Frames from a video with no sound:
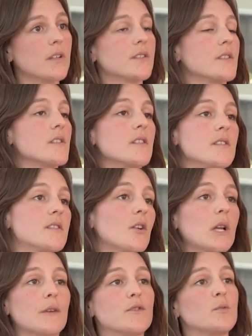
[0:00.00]
It doesn't
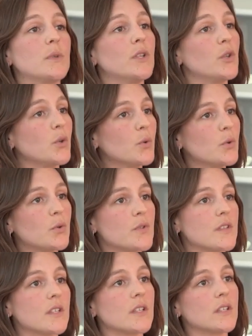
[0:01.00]
necessarily have to be you who's
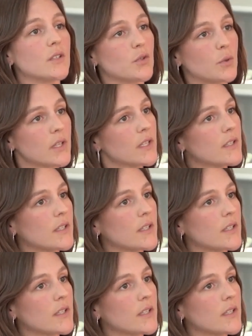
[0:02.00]
sitting doing it.